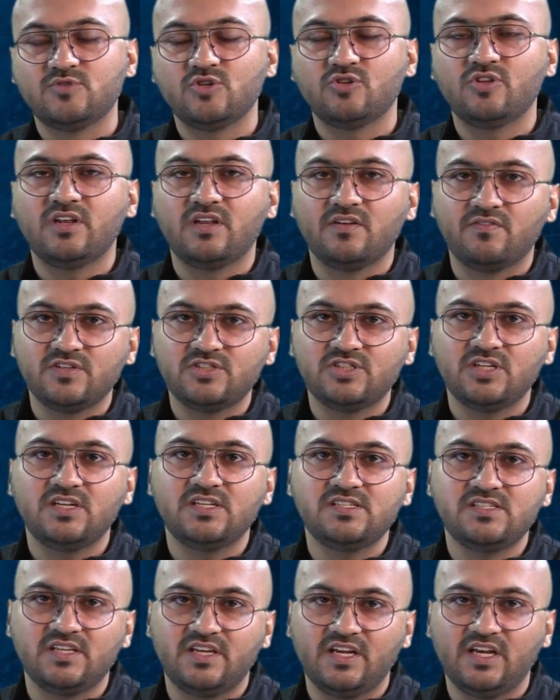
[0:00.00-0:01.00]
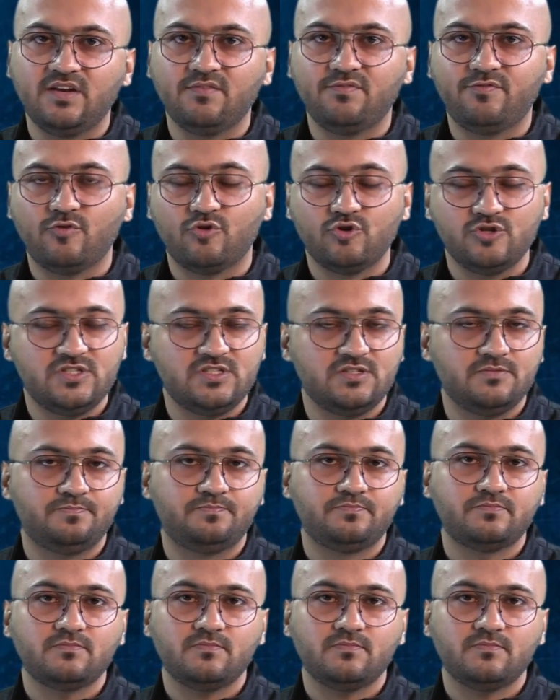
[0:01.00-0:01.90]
So the revision is reinforced.